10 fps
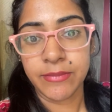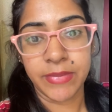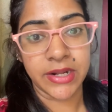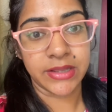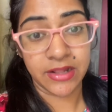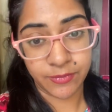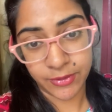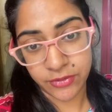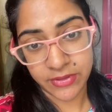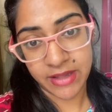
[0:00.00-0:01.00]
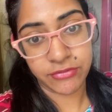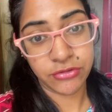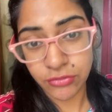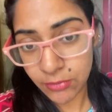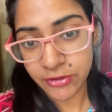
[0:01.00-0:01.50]
but that's because I have
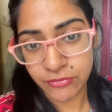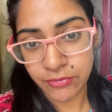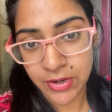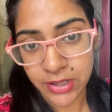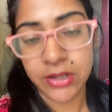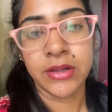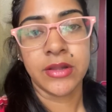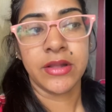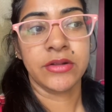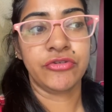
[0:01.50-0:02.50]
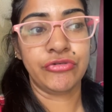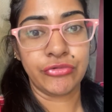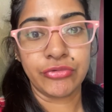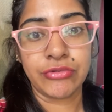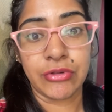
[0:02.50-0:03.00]
so much work to
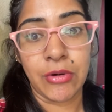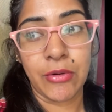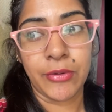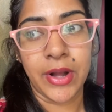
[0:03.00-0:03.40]
do. So